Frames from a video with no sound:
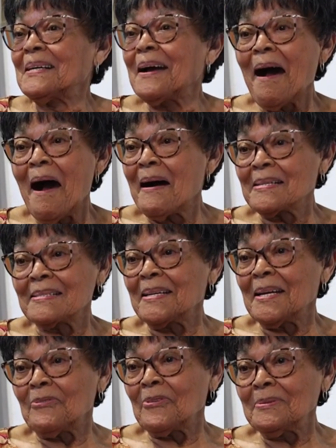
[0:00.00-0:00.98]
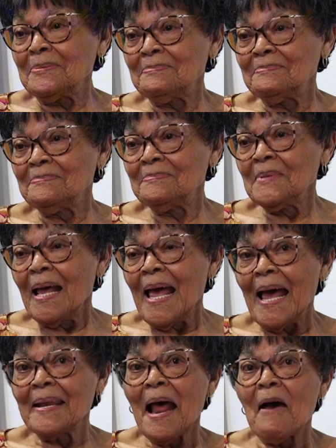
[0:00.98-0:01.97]
God give them.
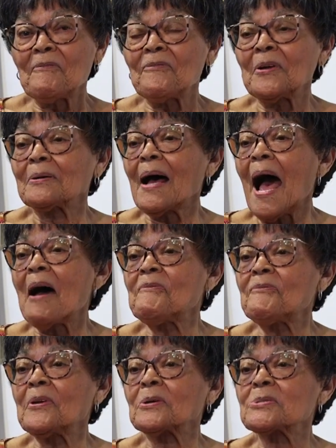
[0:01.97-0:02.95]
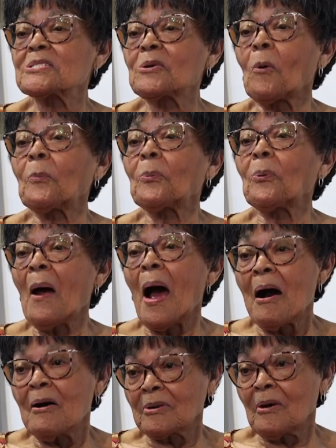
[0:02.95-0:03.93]
And I feel so
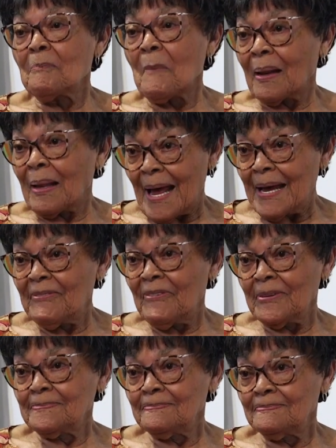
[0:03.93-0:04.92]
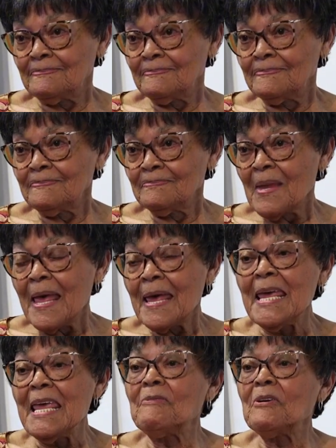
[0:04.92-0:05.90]
proud of my life.
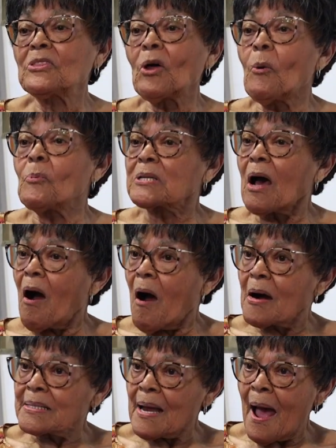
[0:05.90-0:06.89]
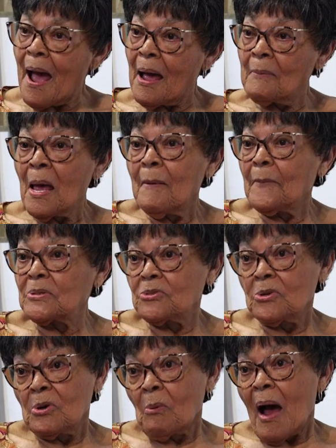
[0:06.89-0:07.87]
Even though it was hard time, but
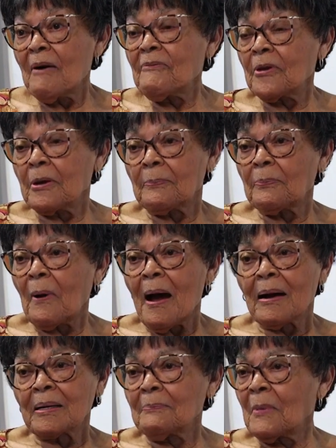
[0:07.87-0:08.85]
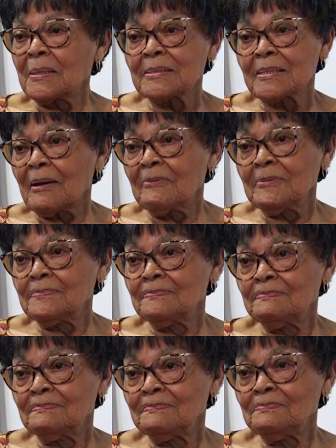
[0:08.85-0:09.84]
I feel proud of myself.
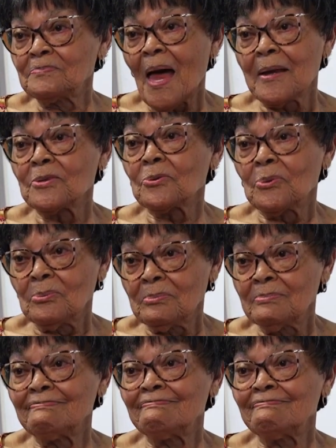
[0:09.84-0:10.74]
I do.